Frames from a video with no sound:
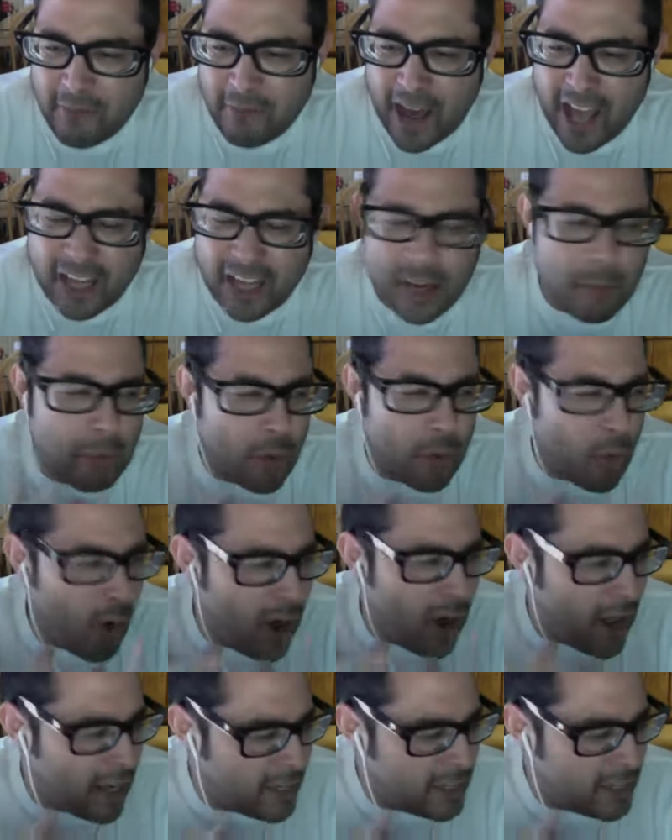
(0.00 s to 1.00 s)
number
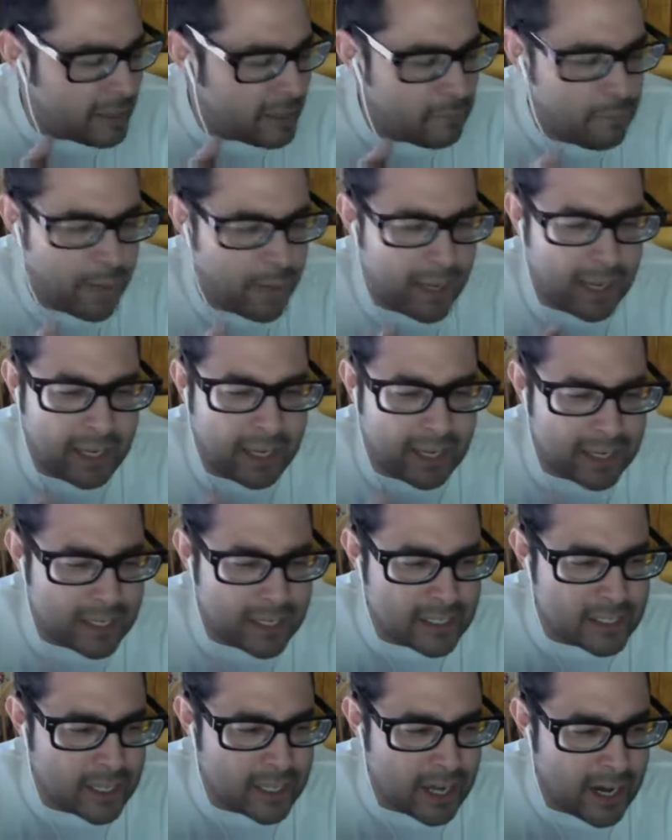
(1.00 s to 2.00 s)
1 pick
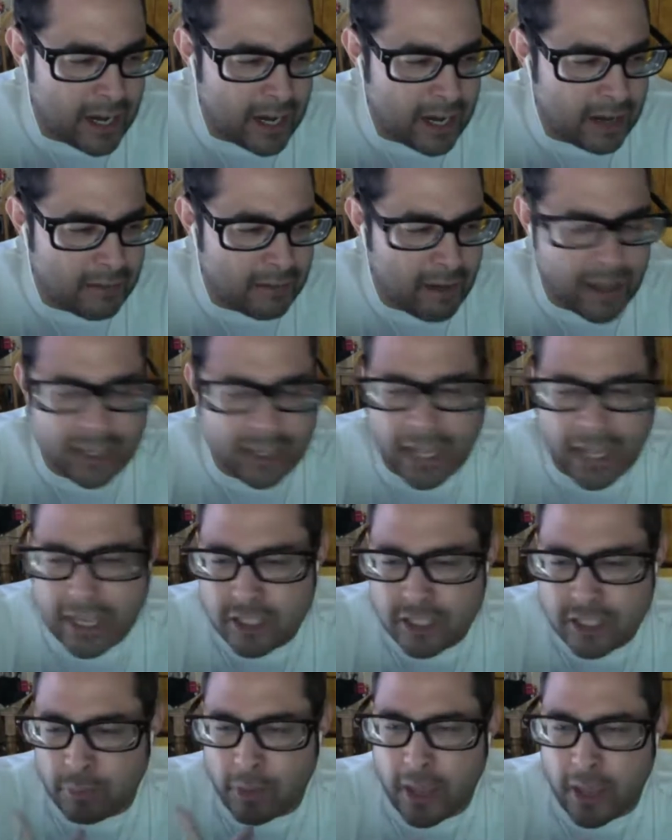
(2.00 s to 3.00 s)
is I'd like to
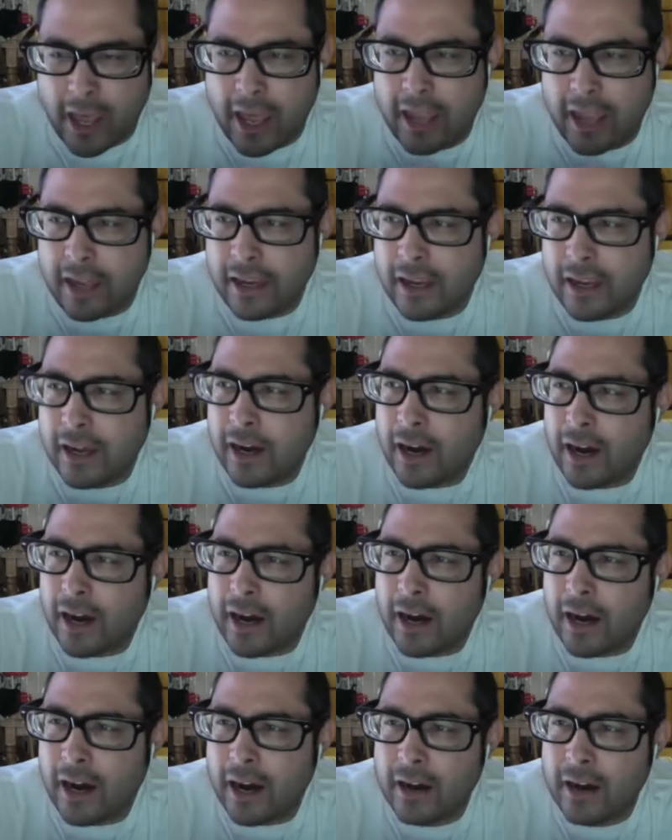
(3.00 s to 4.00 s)
play
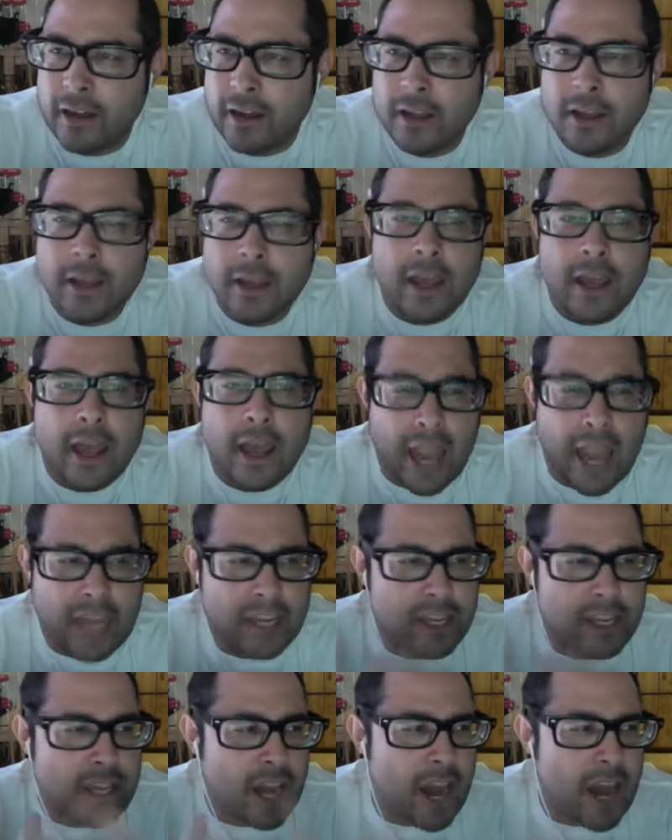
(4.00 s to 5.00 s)
any
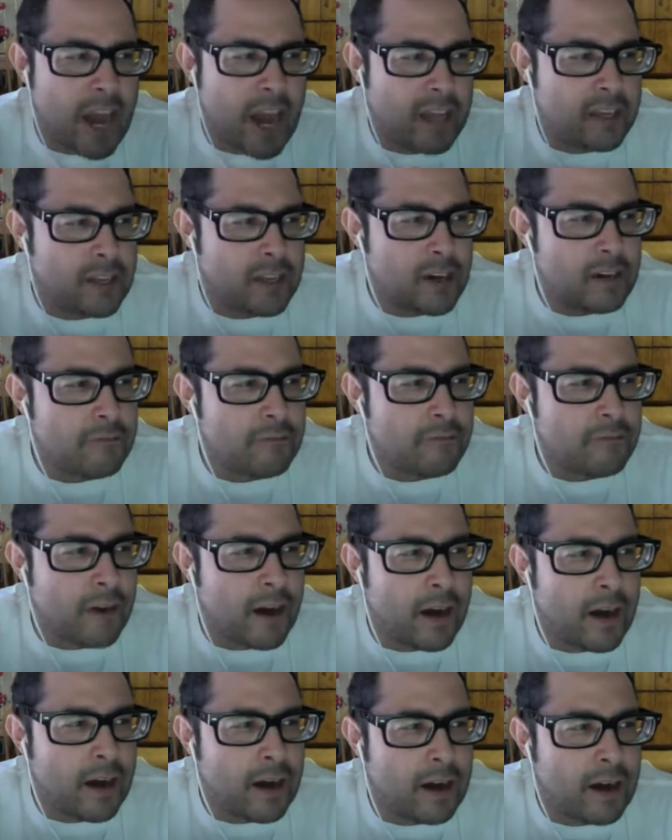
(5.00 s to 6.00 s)
kind
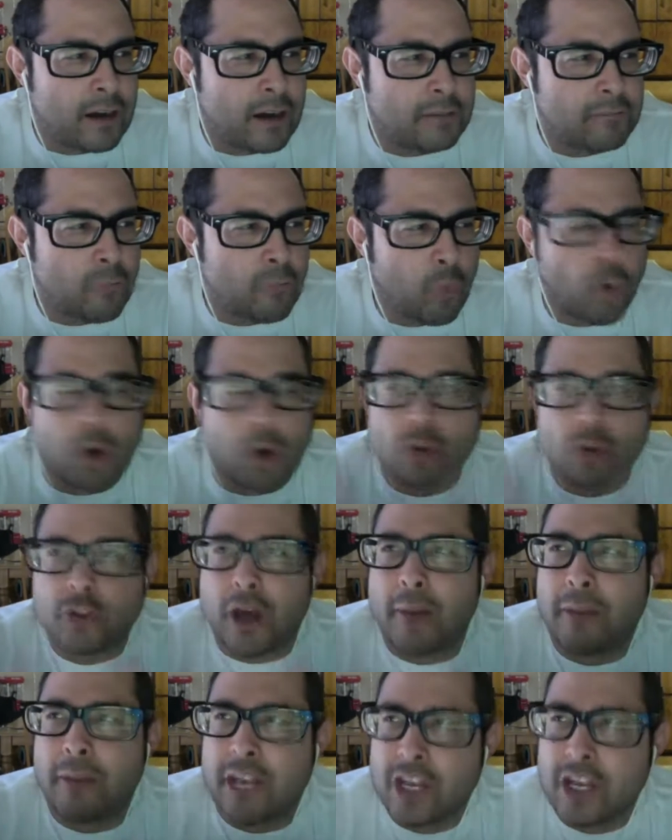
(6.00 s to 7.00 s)
of world
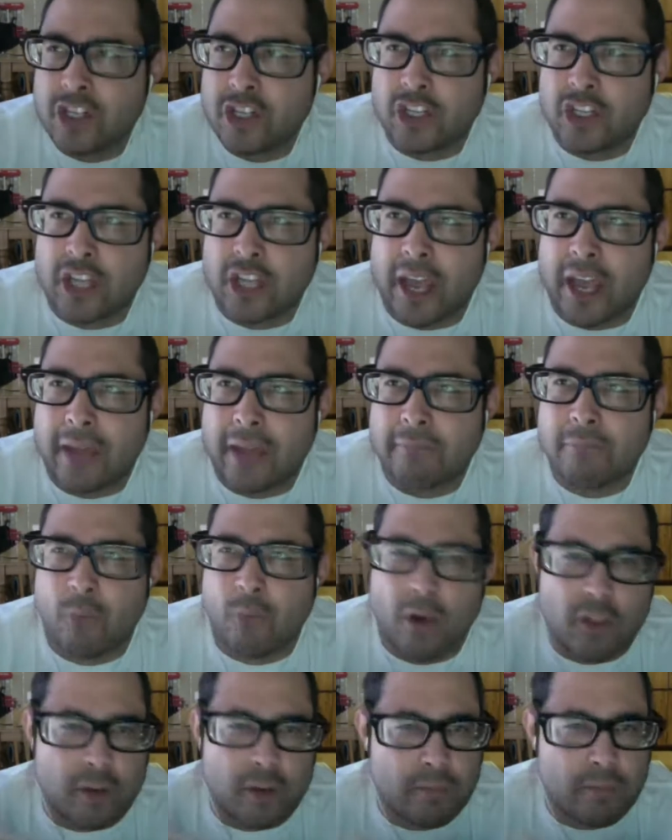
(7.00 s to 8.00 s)
domination game,
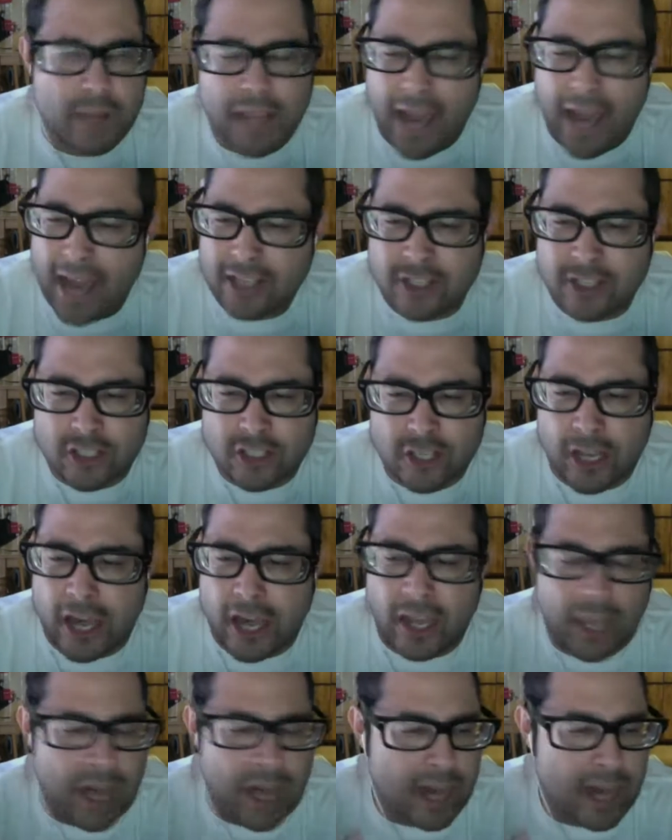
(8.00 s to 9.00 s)
whether it be Axis and
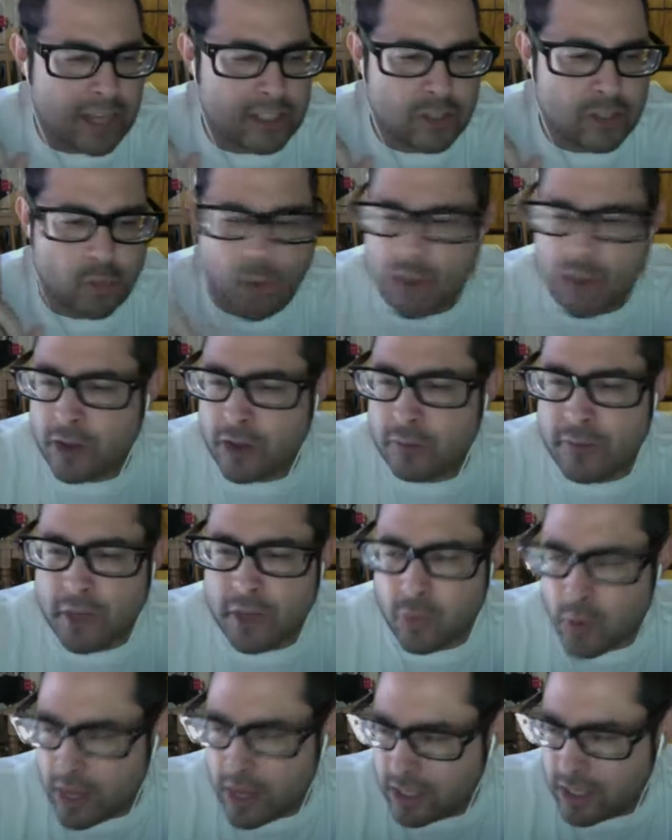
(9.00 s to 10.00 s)
Allies, whether it be
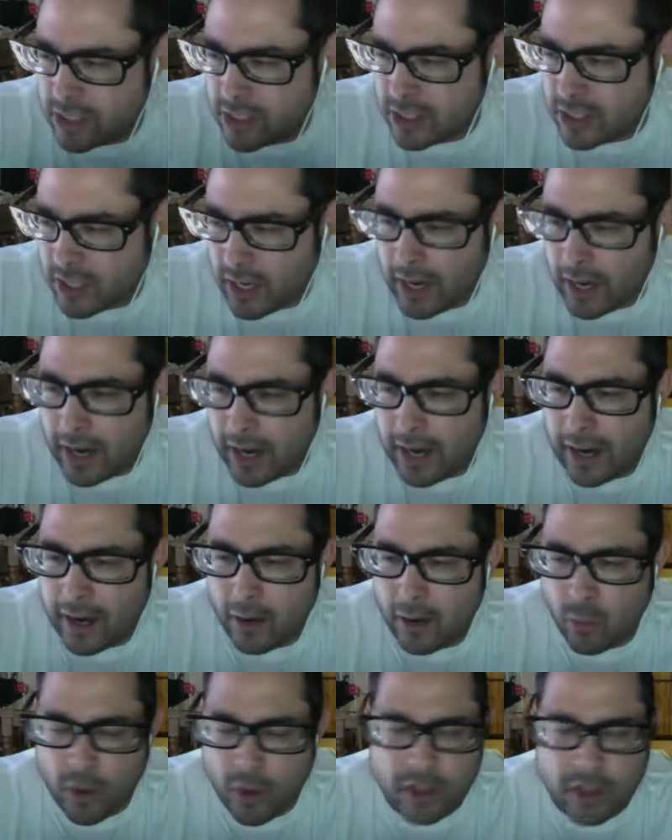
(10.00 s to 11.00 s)
Risk,
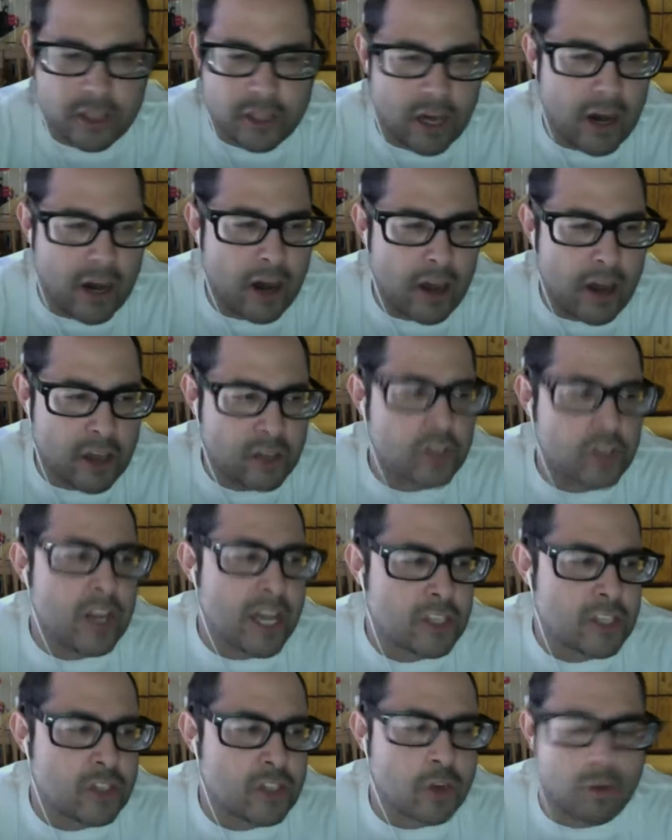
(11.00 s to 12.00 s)
with
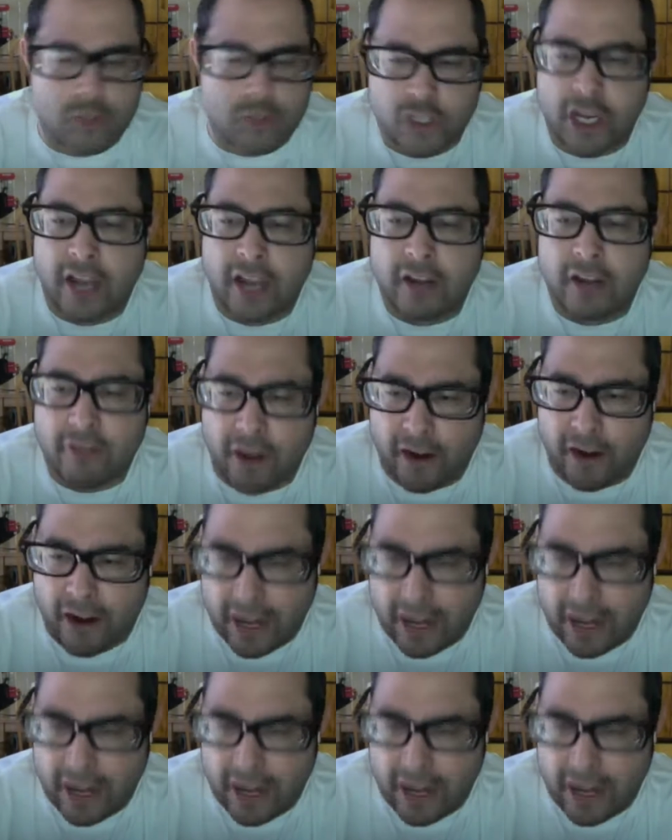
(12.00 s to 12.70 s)
Ernesto Che Guevara.